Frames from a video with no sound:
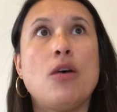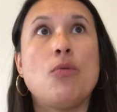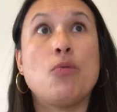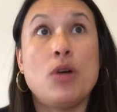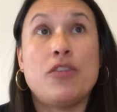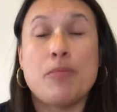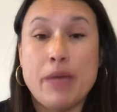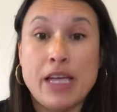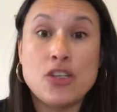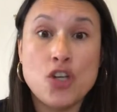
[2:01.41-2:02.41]
one of our
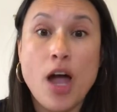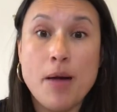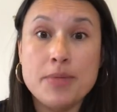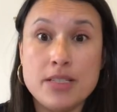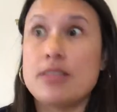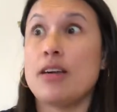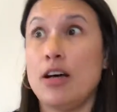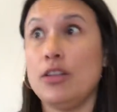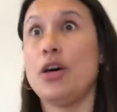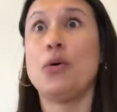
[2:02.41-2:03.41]
main jobs is,
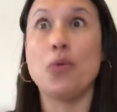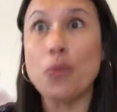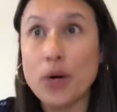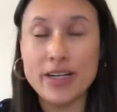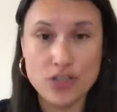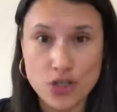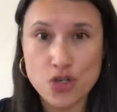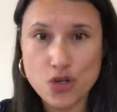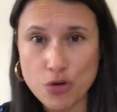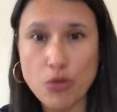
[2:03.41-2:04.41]
what is the
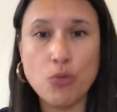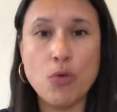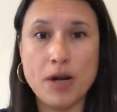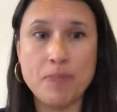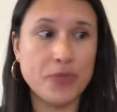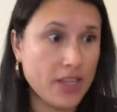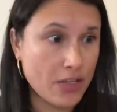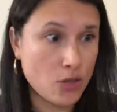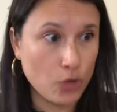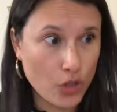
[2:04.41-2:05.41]
truth?
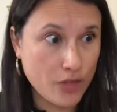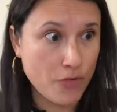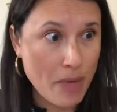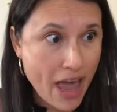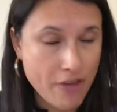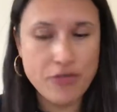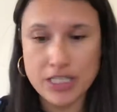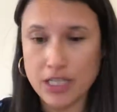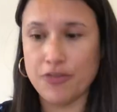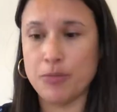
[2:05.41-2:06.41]
Look from every
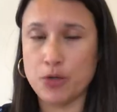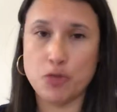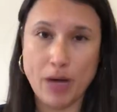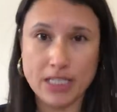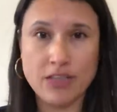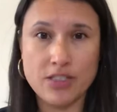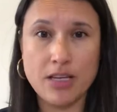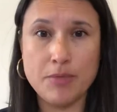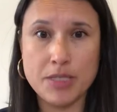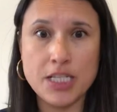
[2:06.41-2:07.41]
different perspective. As
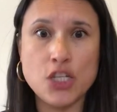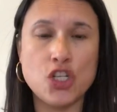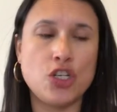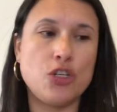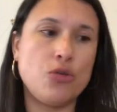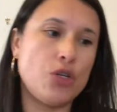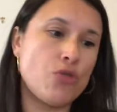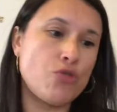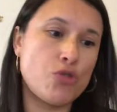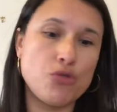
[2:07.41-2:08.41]
I've been teaching
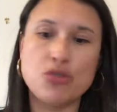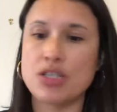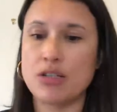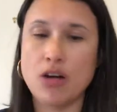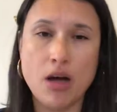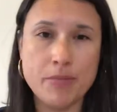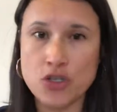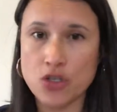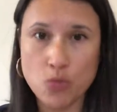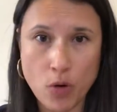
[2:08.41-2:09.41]
you, truth doesn't come in
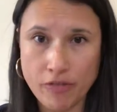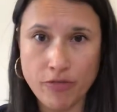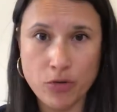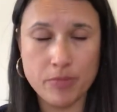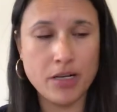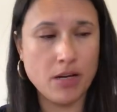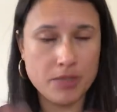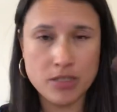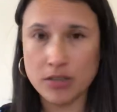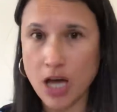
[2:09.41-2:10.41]
just one form. It
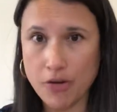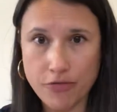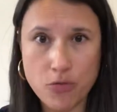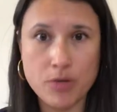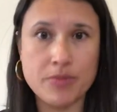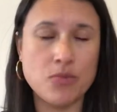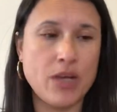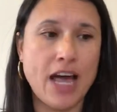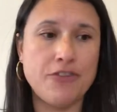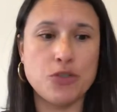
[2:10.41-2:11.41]
comes in a lot of forms, and we
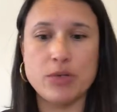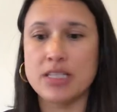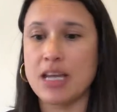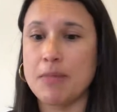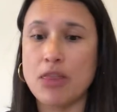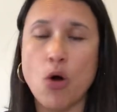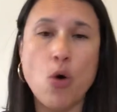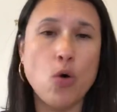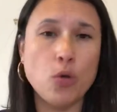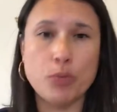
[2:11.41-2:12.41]
have to examine the
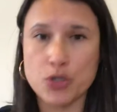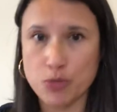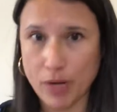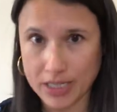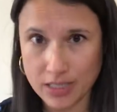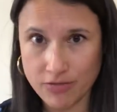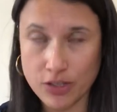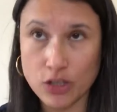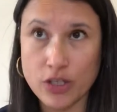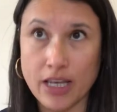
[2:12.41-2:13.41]
whole perspective
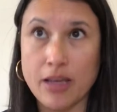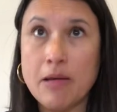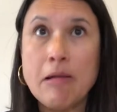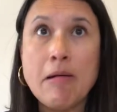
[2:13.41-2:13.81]
and look at